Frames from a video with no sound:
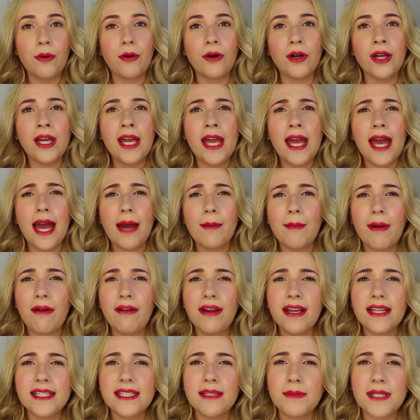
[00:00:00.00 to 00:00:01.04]
but
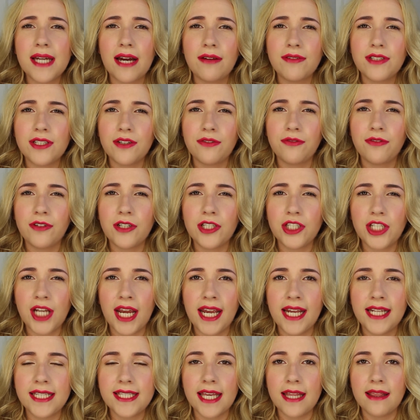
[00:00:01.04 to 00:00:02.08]
America seem to have different
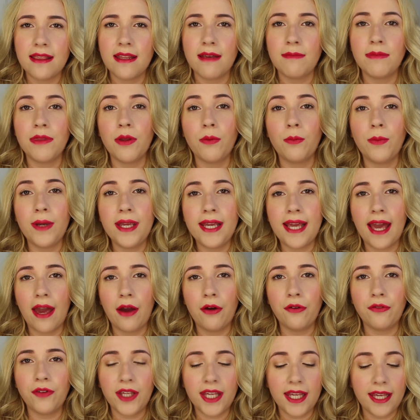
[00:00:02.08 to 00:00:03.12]
shades in them than we get
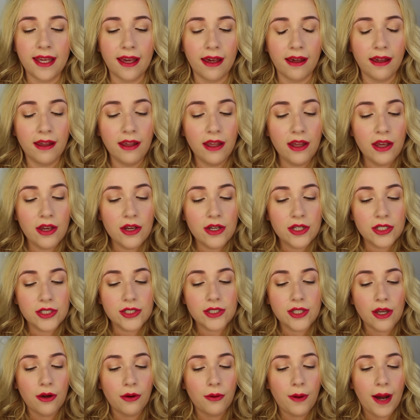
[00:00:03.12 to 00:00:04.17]
over here.
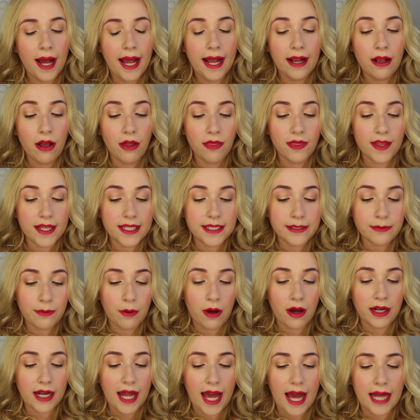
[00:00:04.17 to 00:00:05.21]
So I got this
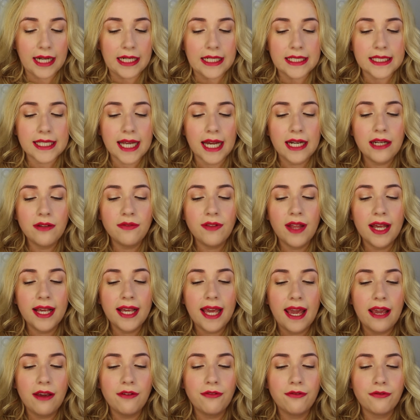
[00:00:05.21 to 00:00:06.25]
one, and it's kind of
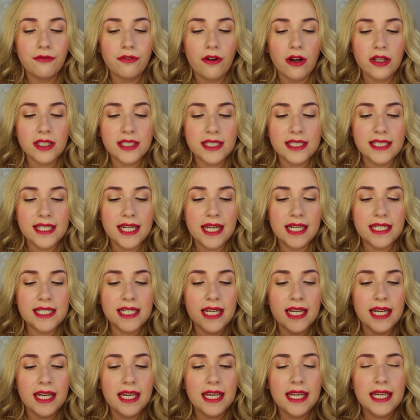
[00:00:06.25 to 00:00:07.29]
like a frosted
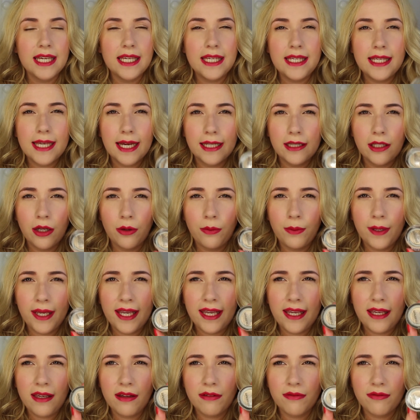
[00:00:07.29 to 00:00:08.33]

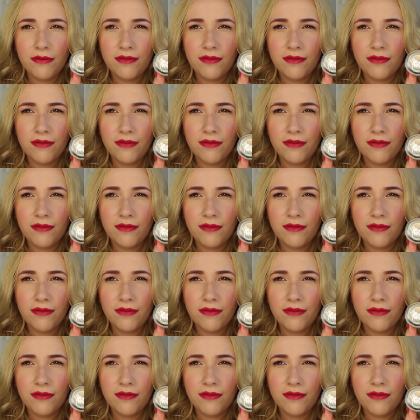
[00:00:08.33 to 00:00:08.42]
yellowy